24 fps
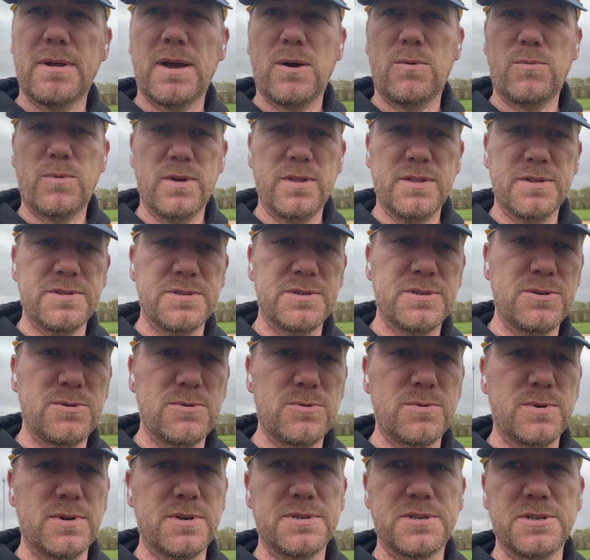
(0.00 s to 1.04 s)
not willing
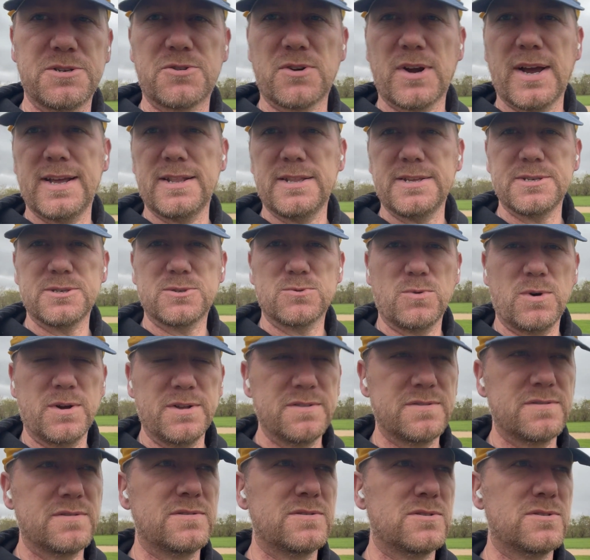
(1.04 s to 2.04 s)
to try at least once.